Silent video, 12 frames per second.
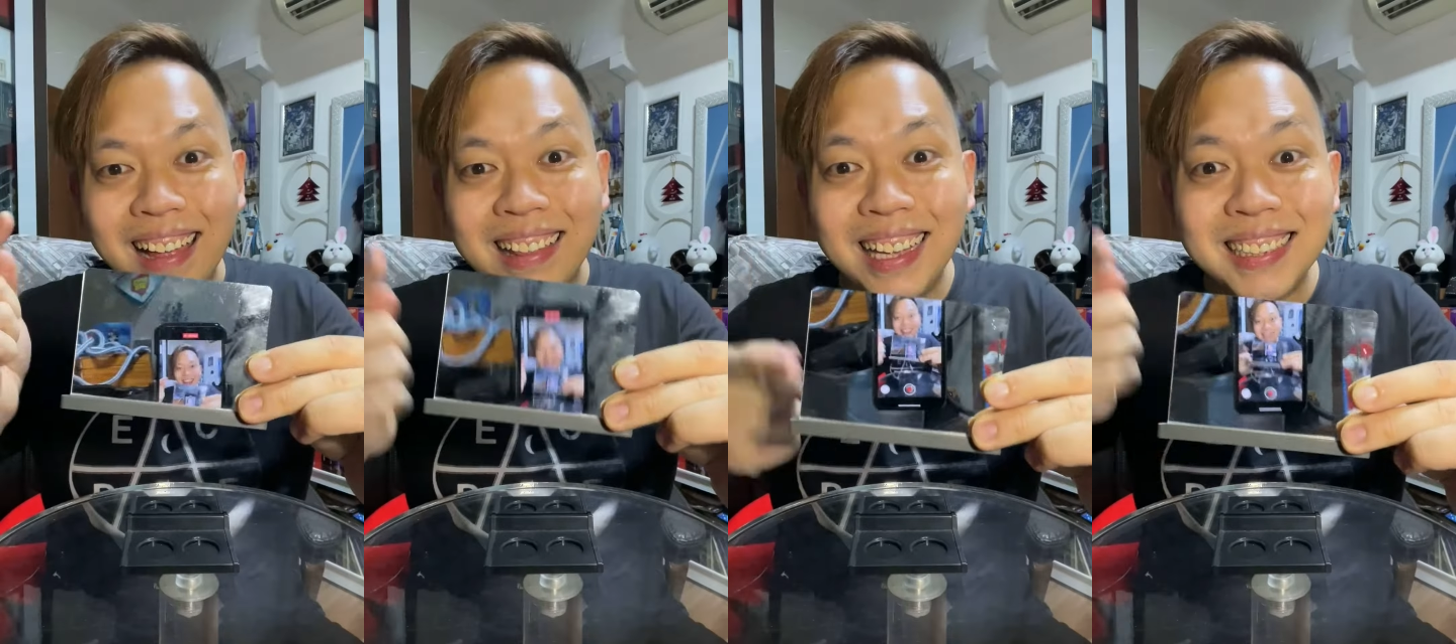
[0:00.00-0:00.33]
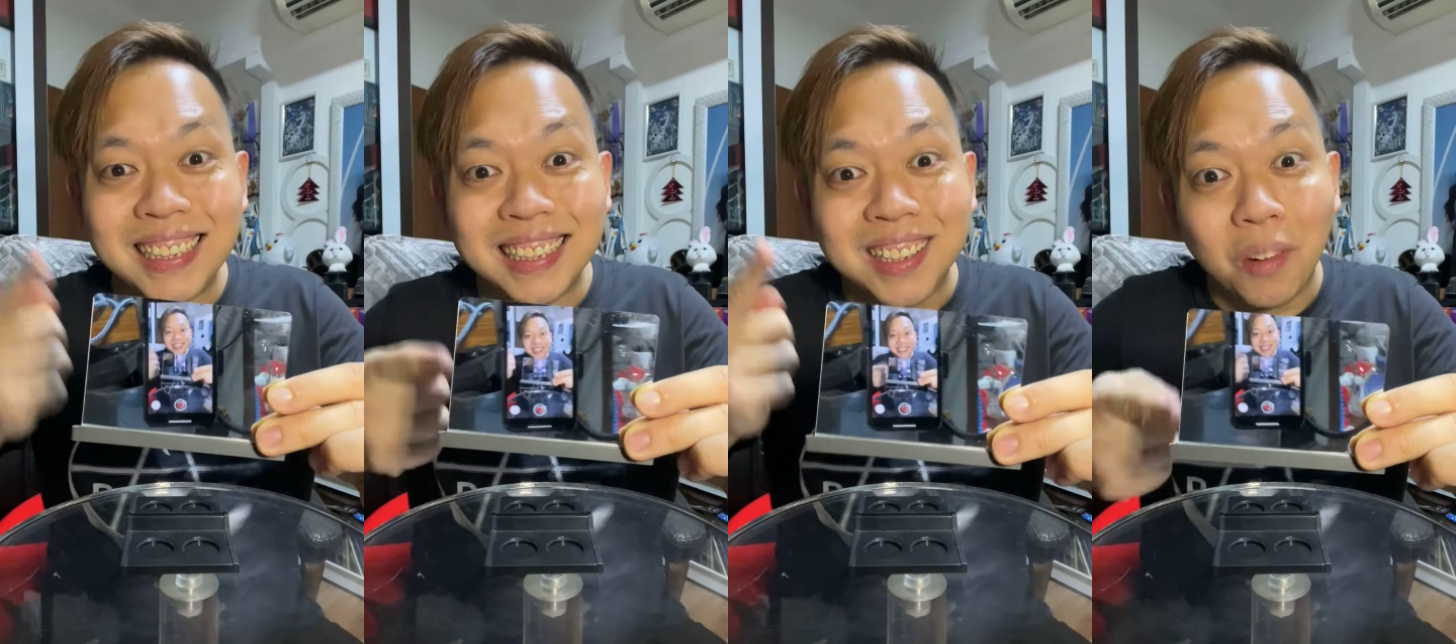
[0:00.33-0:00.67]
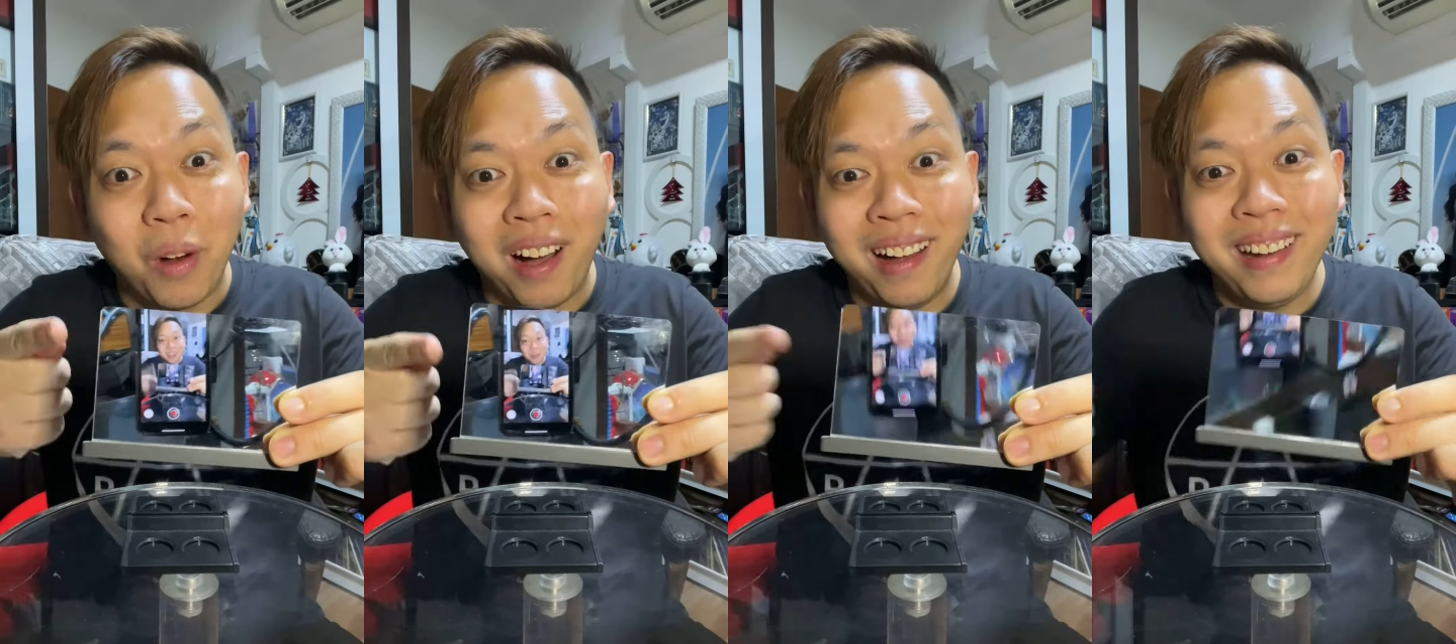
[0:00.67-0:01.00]
This is the
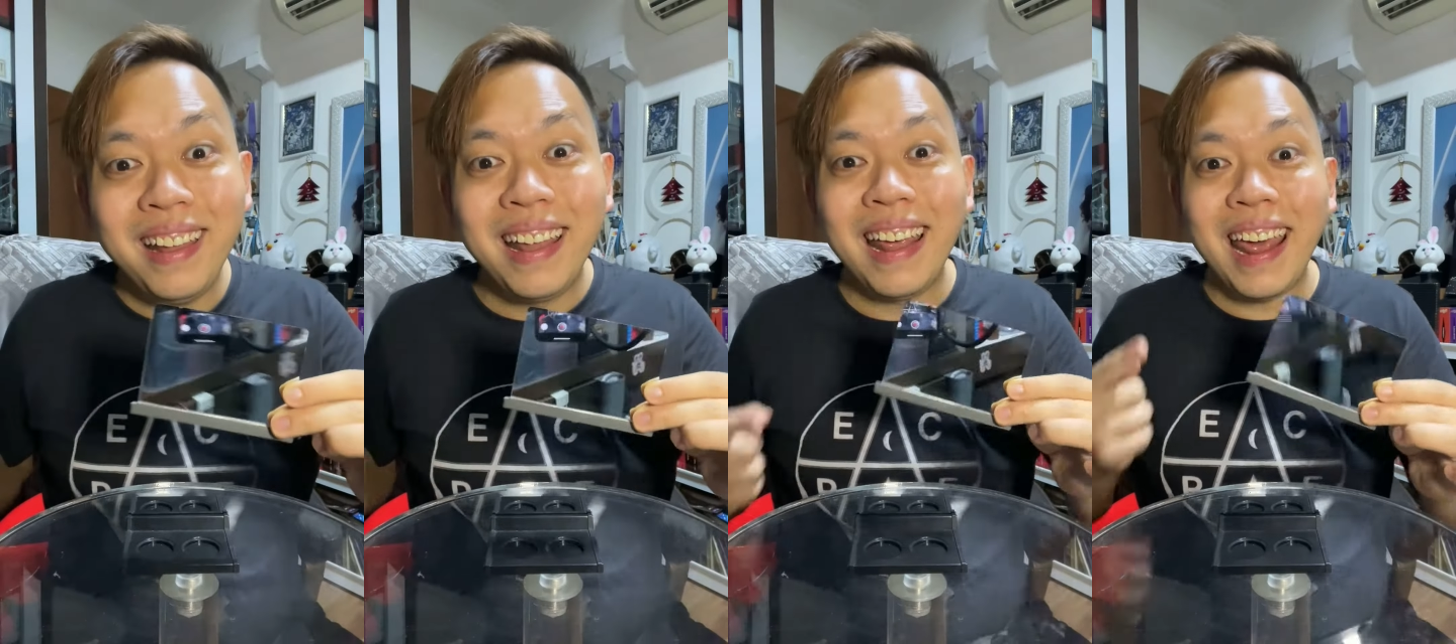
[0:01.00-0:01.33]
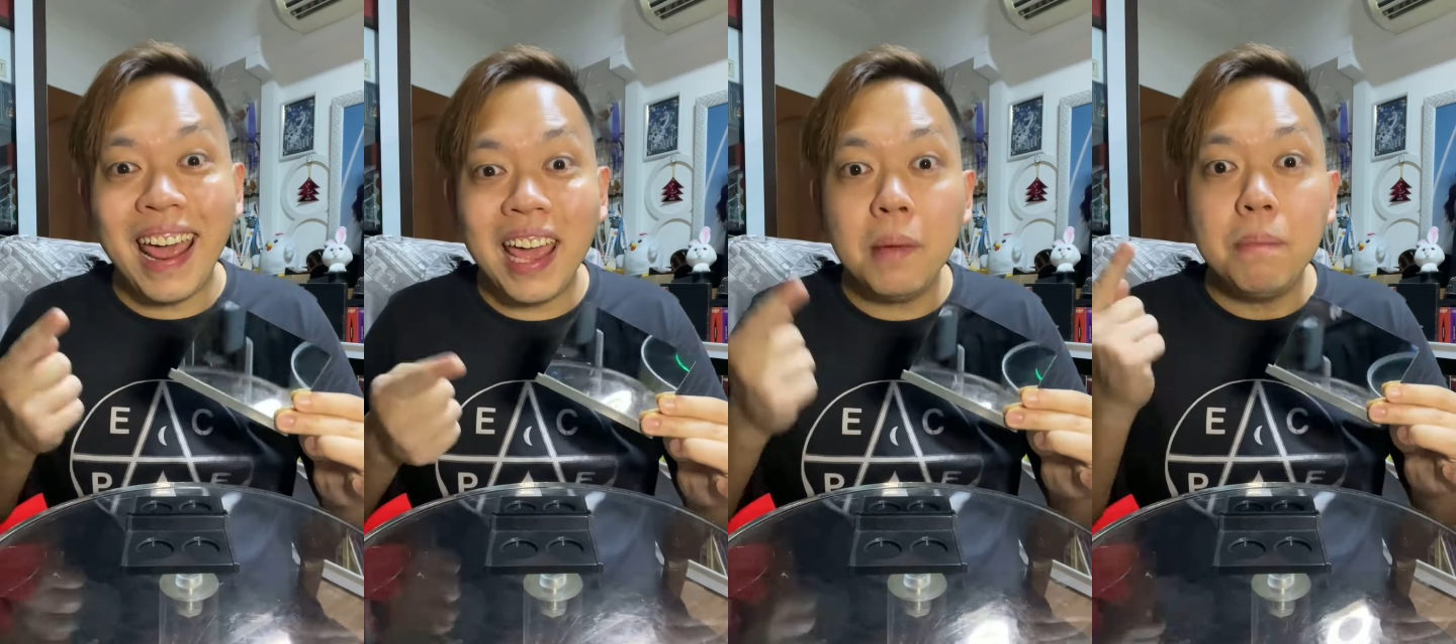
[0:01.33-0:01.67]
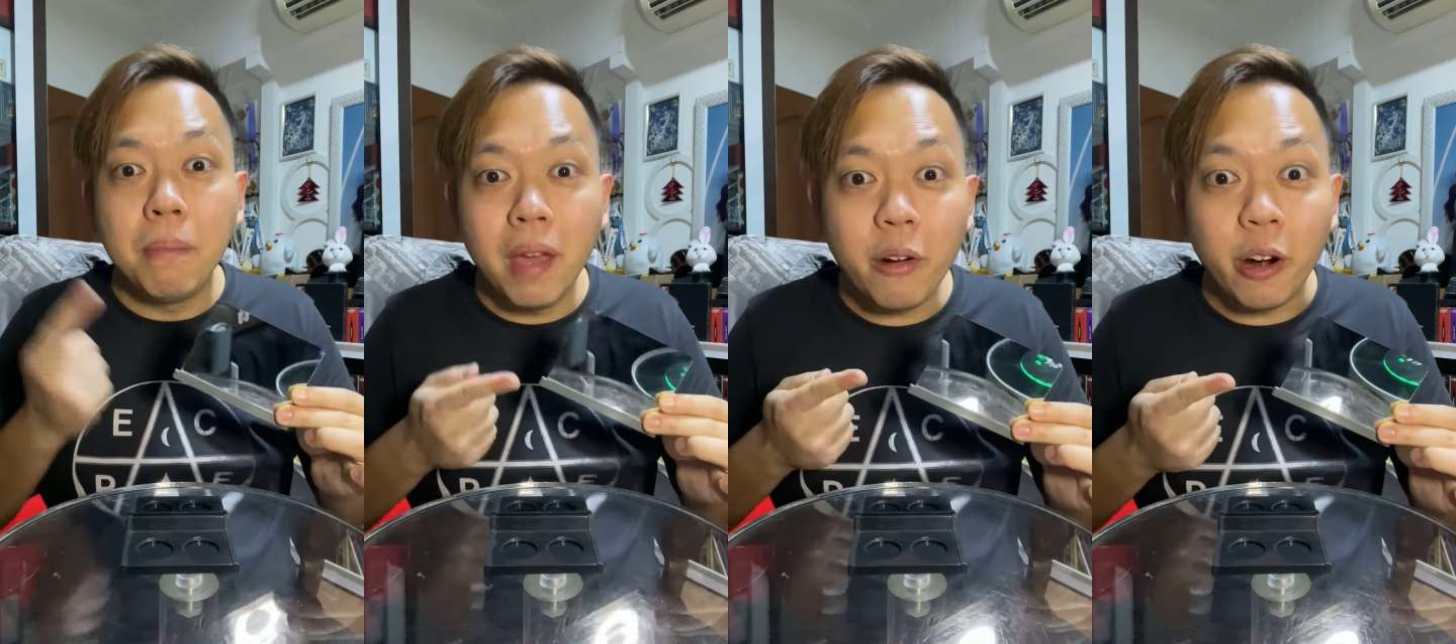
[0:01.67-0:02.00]
one, a
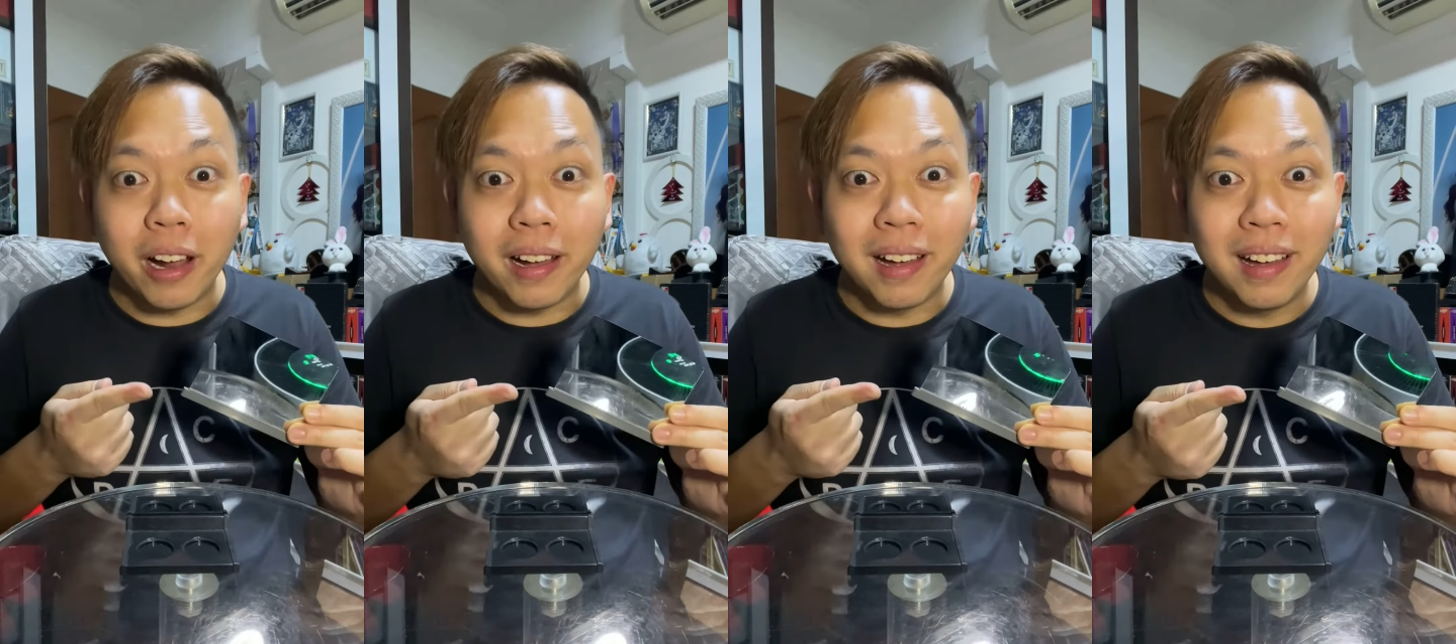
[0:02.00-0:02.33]
mirror.